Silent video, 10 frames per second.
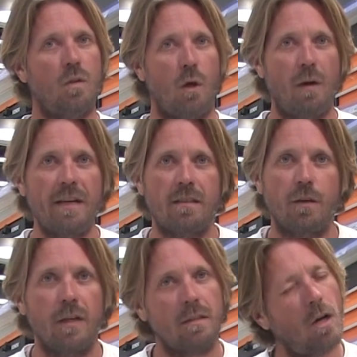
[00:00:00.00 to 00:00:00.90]
The
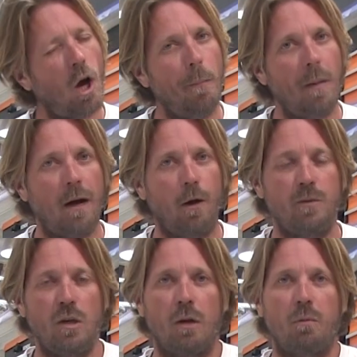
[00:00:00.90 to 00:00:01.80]
rest of it, hope I
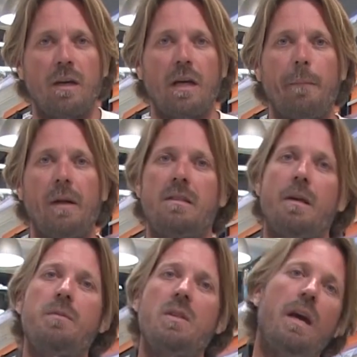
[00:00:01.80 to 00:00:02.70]
helped you out with a couple of
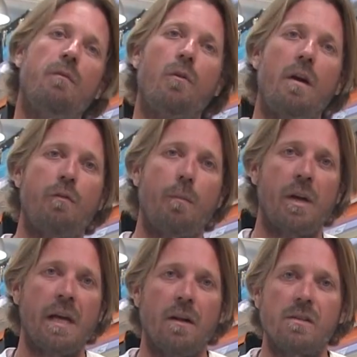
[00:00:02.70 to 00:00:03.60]
tips there, and for
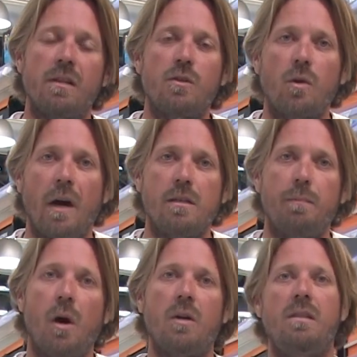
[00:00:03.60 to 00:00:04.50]
everybody else that's trying
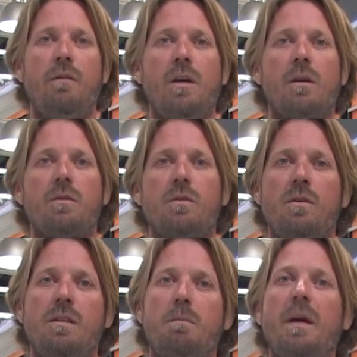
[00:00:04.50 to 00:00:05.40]
to pass their vehicles
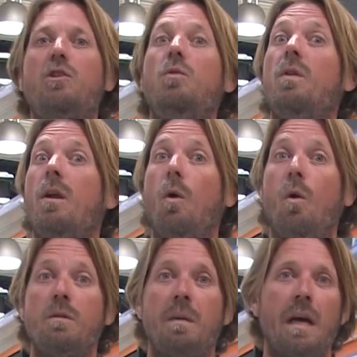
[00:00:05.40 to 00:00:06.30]
through inspection with the
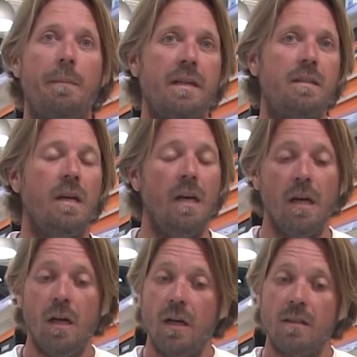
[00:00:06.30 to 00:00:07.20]
laws becoming
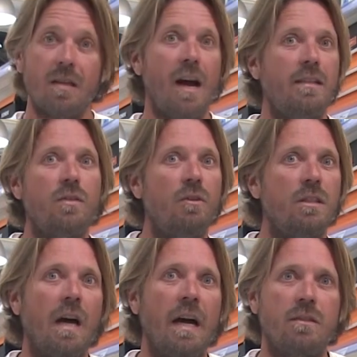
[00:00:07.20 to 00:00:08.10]
tighter
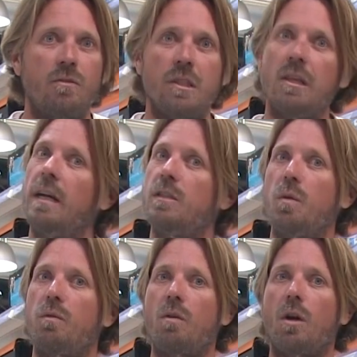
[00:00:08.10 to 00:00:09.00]
and tighter and
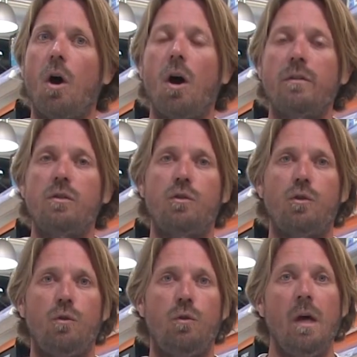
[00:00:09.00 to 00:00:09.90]
tighter with regards
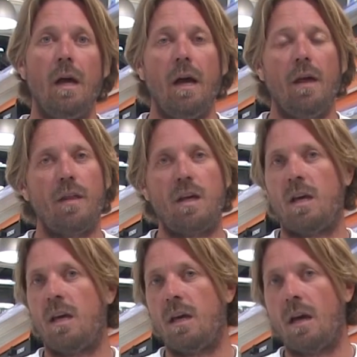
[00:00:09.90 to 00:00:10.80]
to
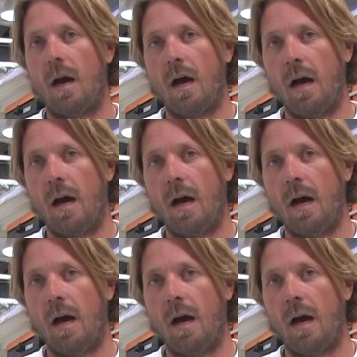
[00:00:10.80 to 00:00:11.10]
the